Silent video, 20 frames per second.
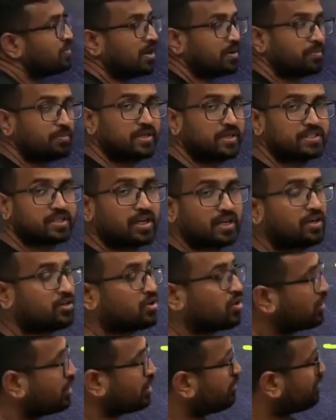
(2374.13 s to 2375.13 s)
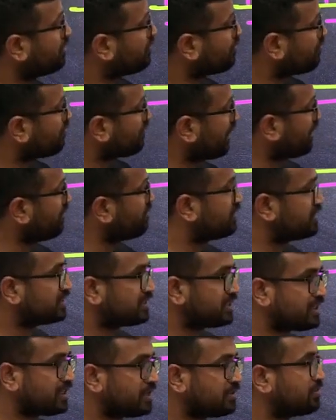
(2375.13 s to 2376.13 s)
we are basically talking about
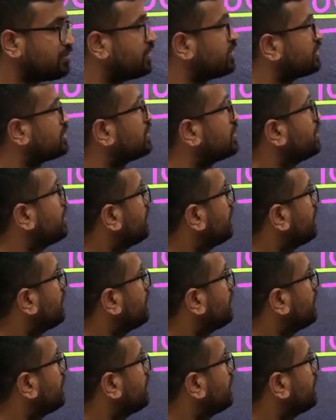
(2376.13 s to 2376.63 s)
5-digit numbers,